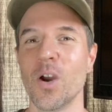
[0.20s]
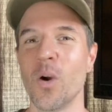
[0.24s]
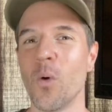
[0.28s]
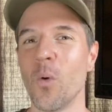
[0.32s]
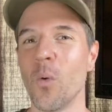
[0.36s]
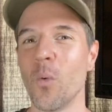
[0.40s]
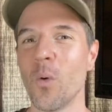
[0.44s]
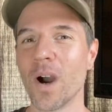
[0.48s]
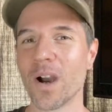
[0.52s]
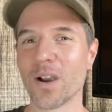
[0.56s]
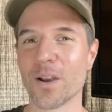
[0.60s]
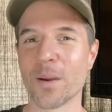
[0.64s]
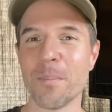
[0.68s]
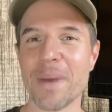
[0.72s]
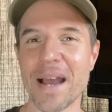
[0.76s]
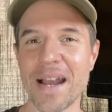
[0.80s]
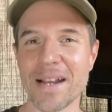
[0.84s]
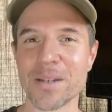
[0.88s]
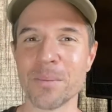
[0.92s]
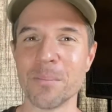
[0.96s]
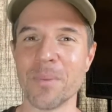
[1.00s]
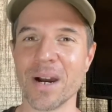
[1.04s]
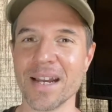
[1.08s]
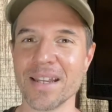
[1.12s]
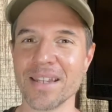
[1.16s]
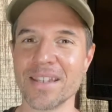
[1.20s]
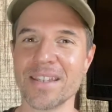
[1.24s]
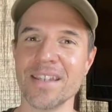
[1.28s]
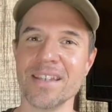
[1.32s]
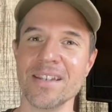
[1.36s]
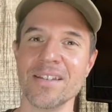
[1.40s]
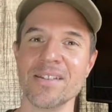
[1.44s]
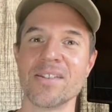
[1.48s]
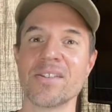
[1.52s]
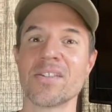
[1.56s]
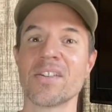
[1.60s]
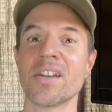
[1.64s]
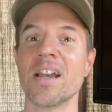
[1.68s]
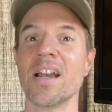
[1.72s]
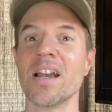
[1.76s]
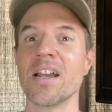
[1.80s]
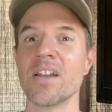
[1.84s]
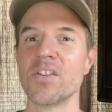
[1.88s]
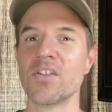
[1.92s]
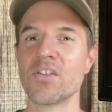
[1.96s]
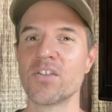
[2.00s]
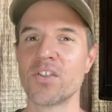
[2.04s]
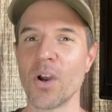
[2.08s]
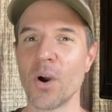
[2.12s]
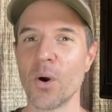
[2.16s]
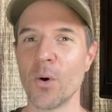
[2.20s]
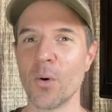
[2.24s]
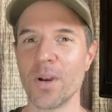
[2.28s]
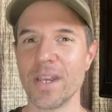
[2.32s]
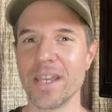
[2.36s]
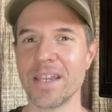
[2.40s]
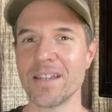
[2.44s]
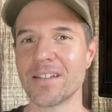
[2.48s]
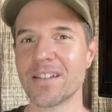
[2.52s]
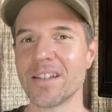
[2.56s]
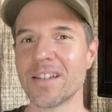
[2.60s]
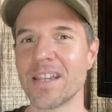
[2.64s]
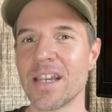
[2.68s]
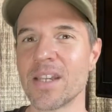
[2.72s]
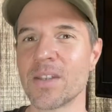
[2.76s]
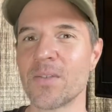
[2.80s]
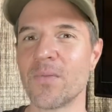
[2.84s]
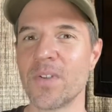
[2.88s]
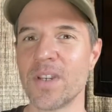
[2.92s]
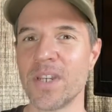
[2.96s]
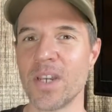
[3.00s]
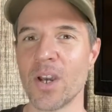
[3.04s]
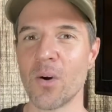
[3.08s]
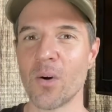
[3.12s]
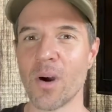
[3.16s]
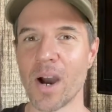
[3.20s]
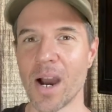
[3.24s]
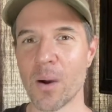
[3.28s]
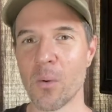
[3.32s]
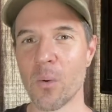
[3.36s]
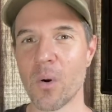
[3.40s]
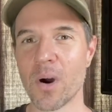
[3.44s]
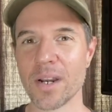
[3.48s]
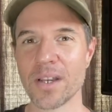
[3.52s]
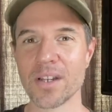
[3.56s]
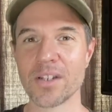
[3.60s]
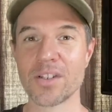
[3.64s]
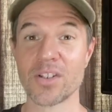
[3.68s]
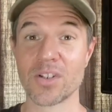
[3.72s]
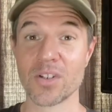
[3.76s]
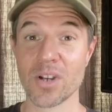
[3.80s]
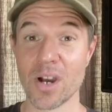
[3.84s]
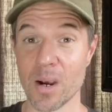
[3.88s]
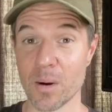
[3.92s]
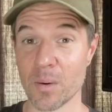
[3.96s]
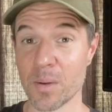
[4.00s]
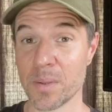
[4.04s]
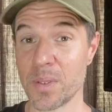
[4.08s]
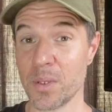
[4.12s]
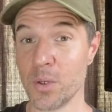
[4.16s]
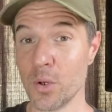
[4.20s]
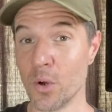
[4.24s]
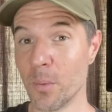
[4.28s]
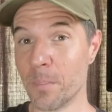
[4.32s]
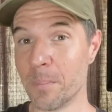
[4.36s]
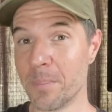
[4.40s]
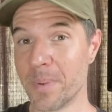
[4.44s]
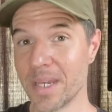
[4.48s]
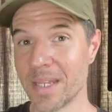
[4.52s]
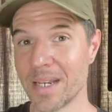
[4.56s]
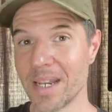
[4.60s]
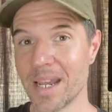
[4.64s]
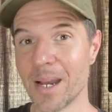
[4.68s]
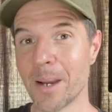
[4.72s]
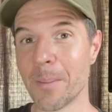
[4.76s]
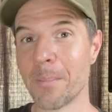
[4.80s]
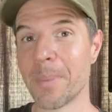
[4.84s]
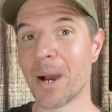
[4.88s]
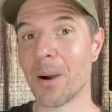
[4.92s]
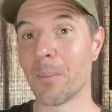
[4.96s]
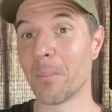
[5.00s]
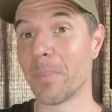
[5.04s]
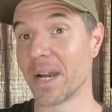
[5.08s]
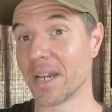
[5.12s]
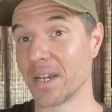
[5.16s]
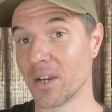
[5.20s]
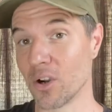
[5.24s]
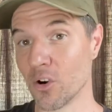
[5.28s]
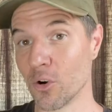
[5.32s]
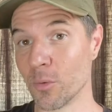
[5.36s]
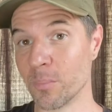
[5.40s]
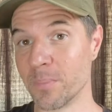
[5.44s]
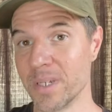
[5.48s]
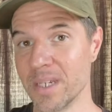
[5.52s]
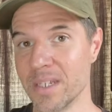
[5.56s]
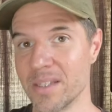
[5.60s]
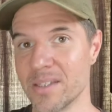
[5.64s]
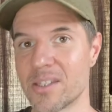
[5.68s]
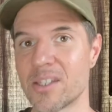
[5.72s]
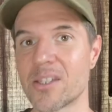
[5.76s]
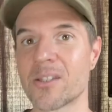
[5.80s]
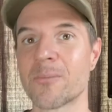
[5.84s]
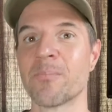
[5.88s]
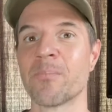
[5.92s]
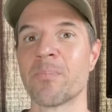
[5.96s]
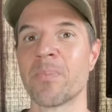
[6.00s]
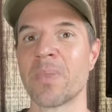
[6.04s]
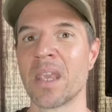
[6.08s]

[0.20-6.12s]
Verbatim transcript: Welcome back to Mind Keys. So in today's video, I wanted to talk with you a bit about binaural beats.